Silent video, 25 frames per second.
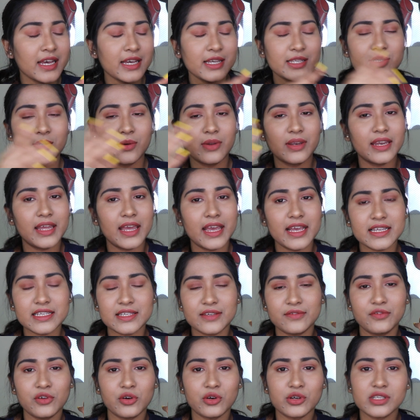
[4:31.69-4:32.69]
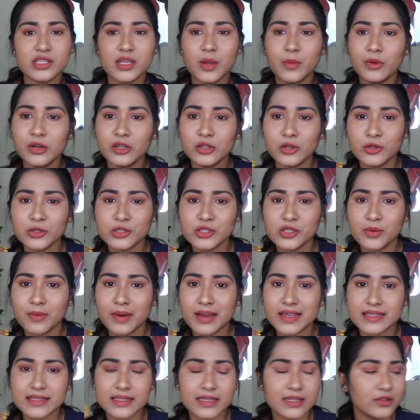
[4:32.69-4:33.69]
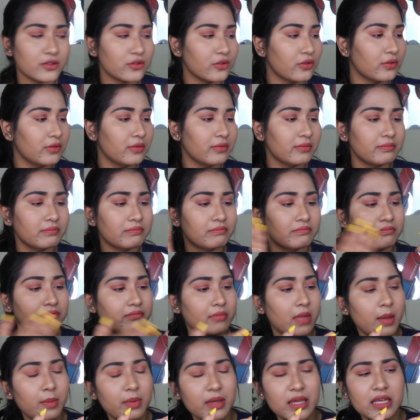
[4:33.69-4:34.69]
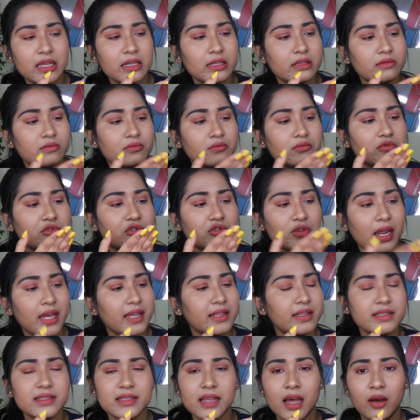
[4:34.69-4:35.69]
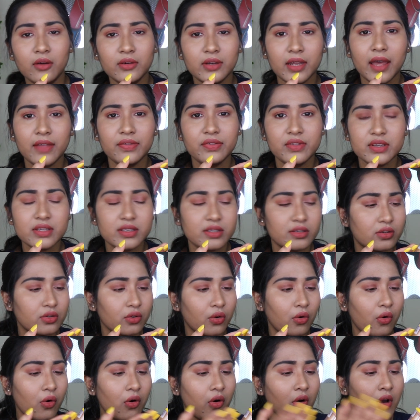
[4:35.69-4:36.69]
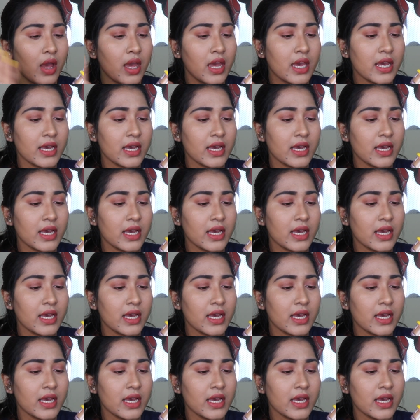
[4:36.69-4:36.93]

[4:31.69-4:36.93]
So in case if you're someone close to my skin tone, maybe try this out at the store.